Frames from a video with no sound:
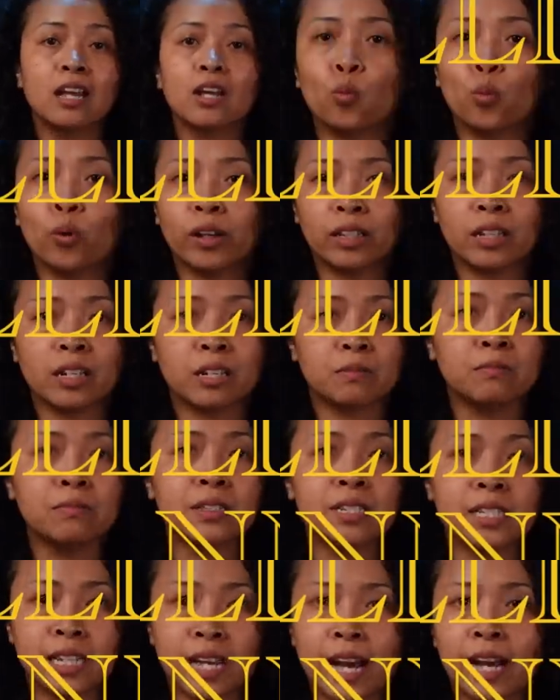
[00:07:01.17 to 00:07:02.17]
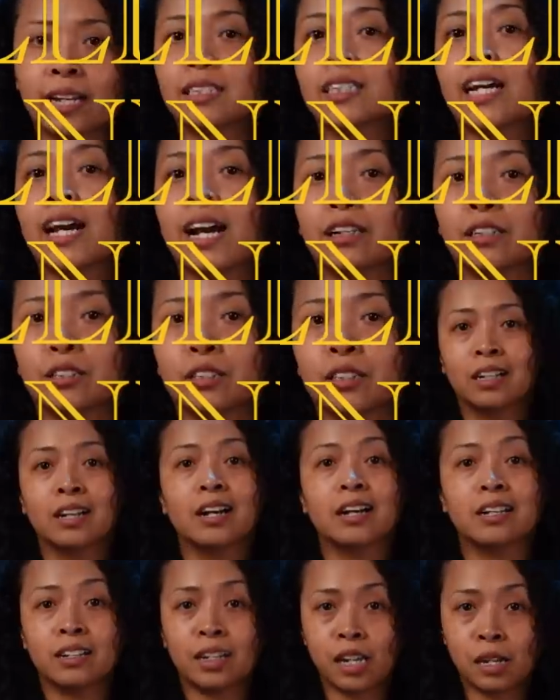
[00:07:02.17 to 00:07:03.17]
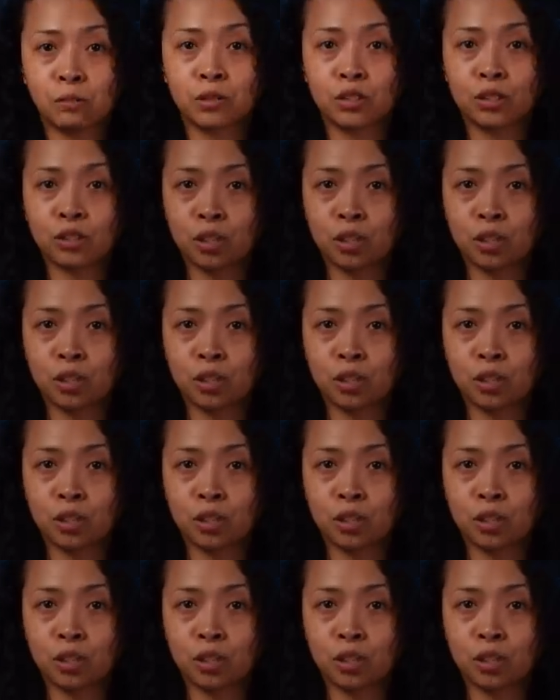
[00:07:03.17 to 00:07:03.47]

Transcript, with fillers: William Deane Tanner, a name to